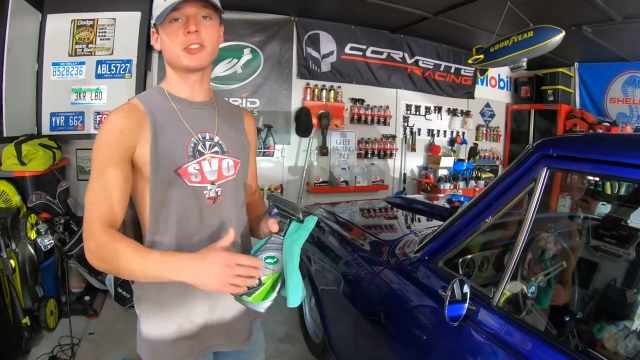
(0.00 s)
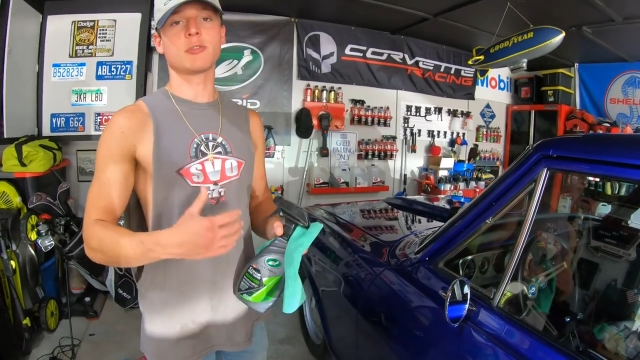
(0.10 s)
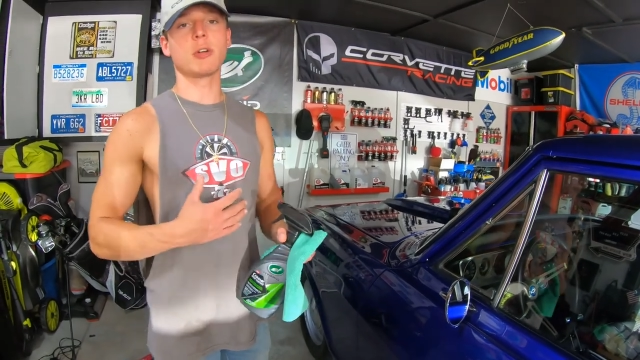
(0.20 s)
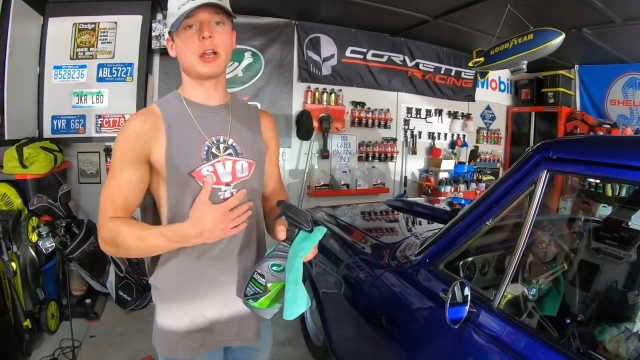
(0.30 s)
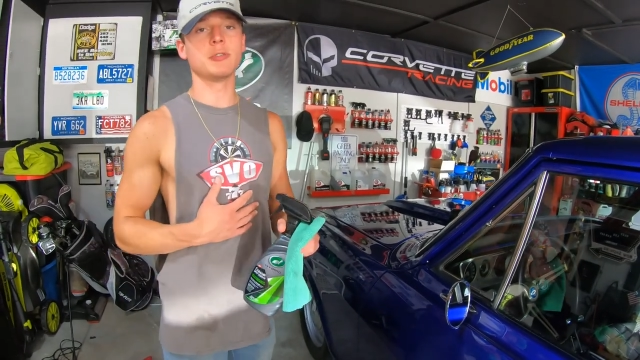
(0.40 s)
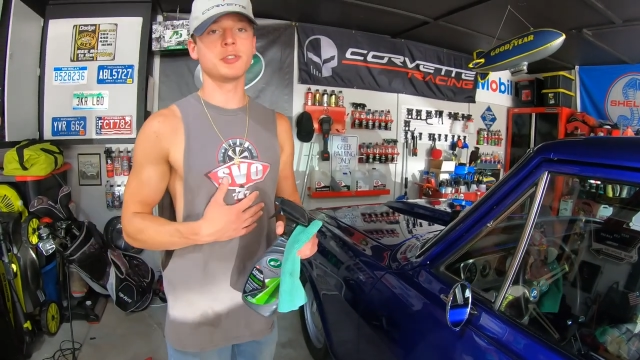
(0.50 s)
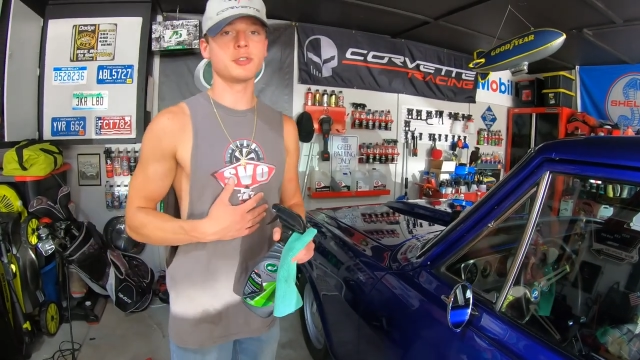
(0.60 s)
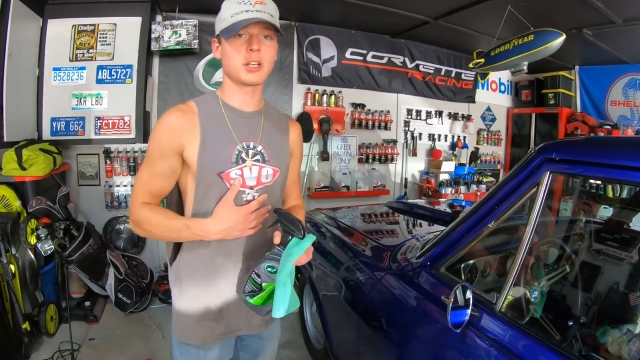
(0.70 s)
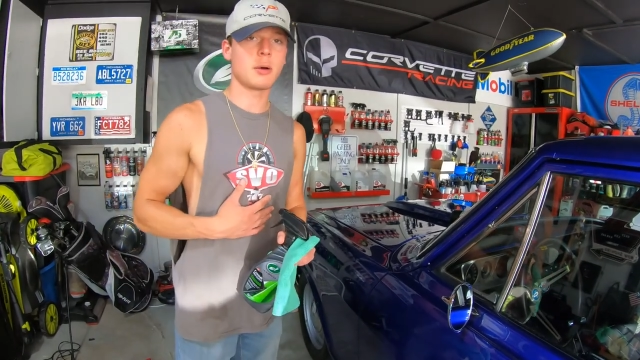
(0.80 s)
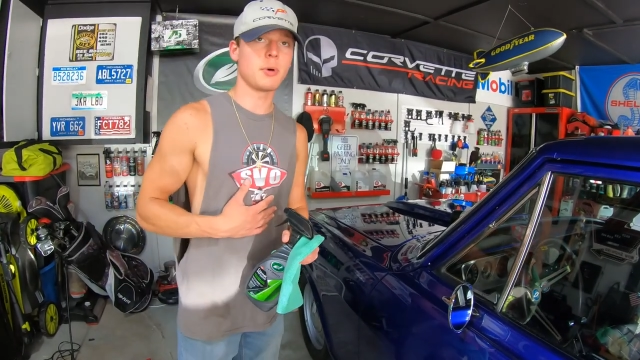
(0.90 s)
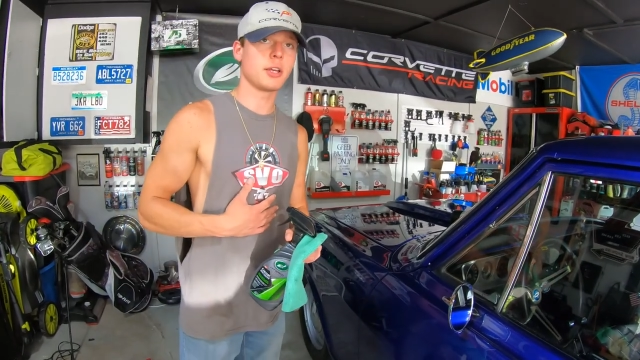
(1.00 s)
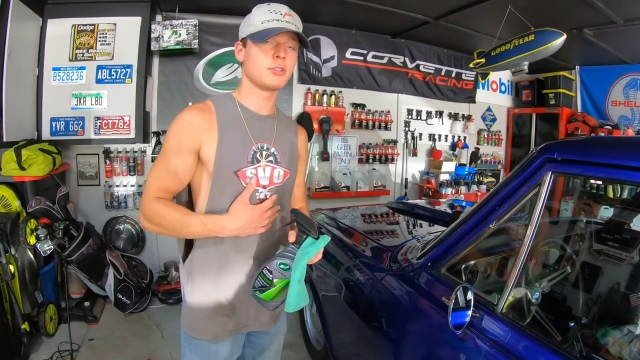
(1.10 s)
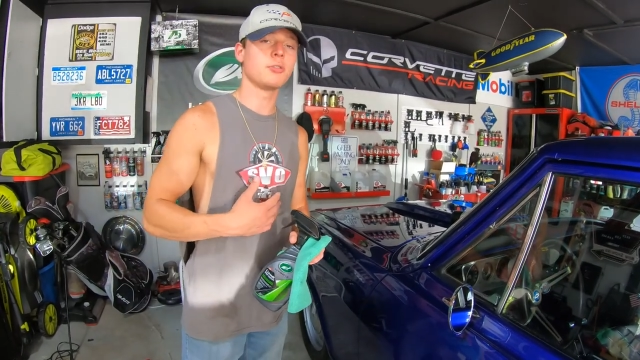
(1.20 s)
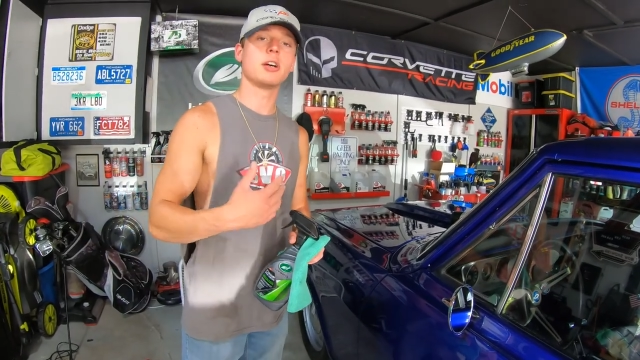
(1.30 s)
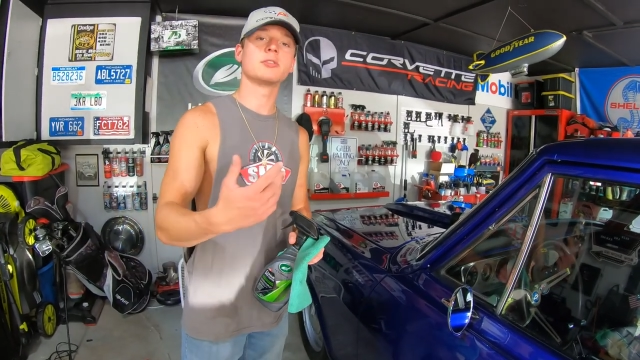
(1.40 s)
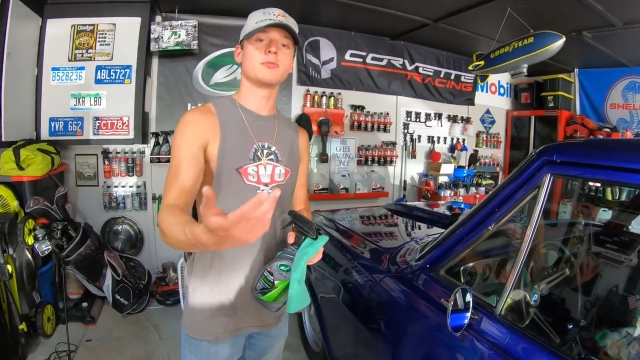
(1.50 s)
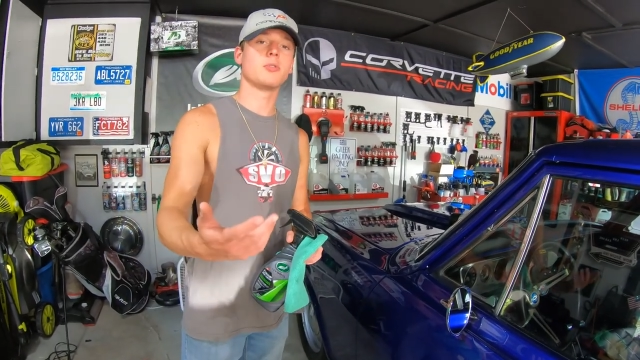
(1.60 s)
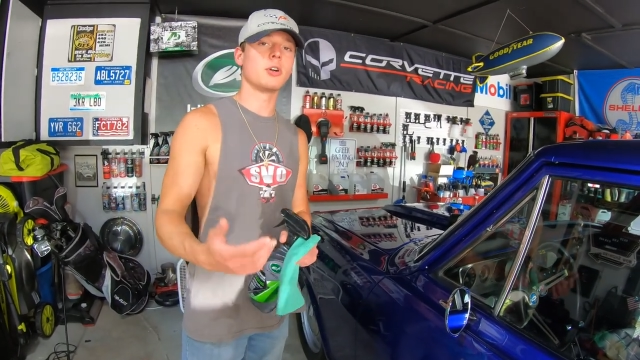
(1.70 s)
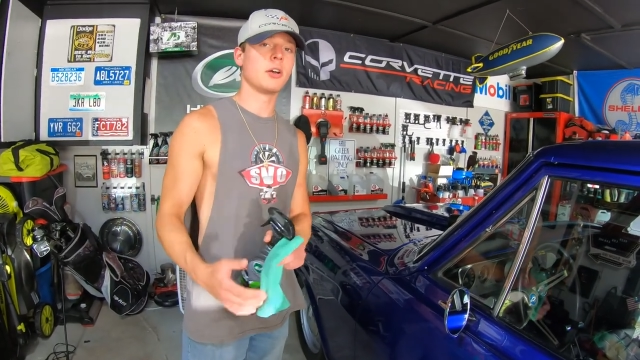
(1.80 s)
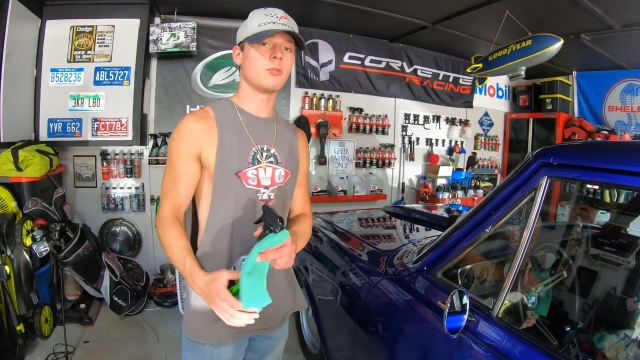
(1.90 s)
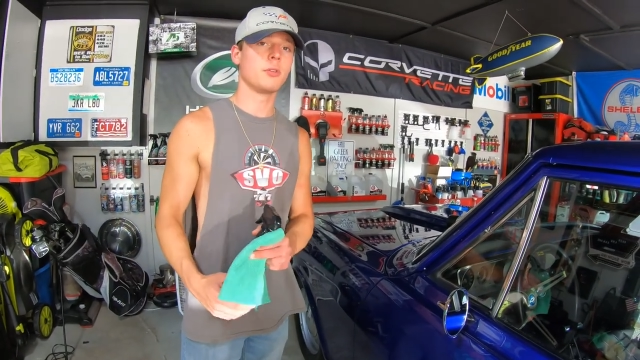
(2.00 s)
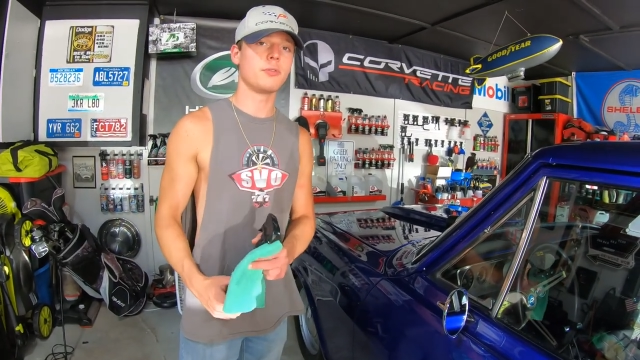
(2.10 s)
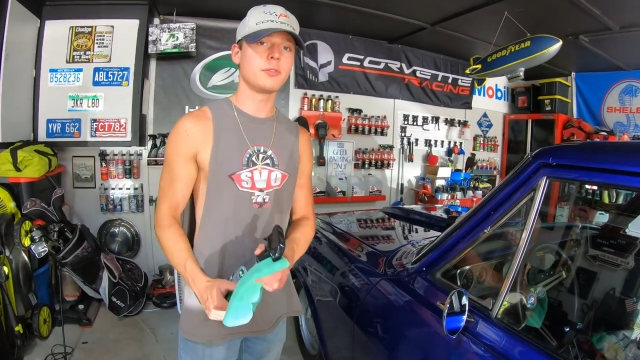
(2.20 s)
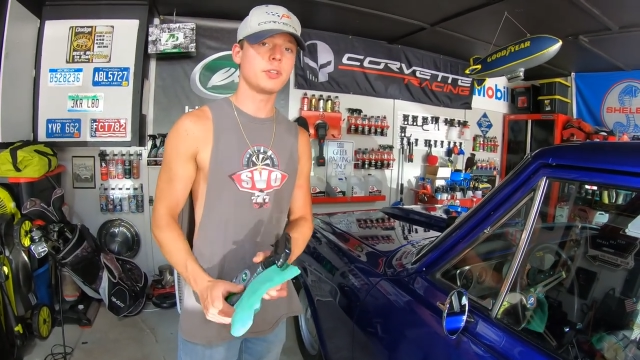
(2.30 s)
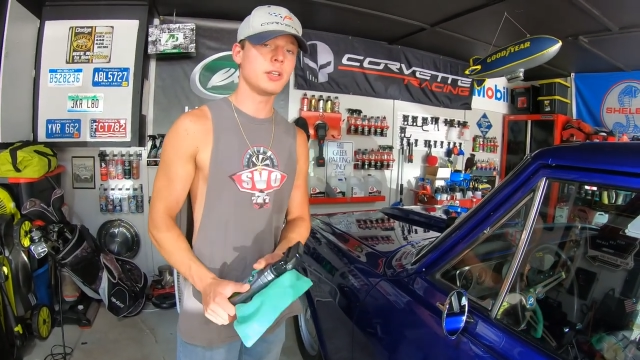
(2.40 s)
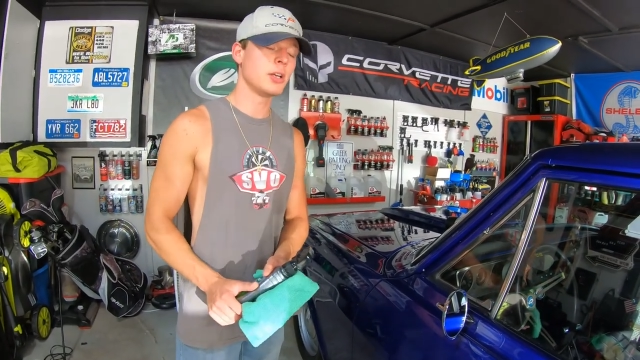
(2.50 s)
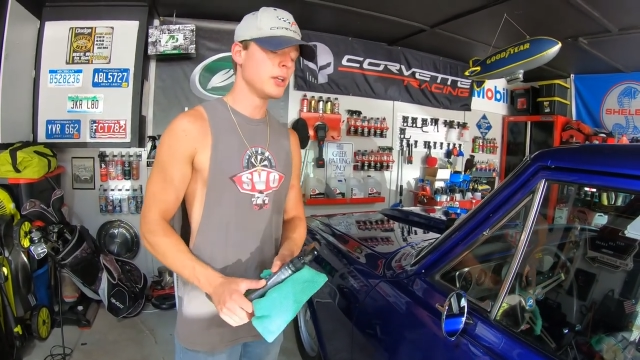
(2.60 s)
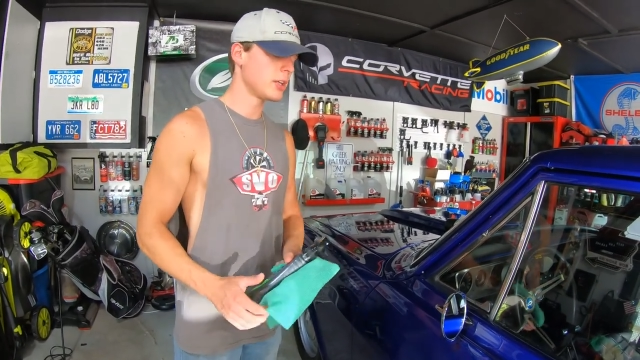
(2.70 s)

This is what I was using on my 2004 F-150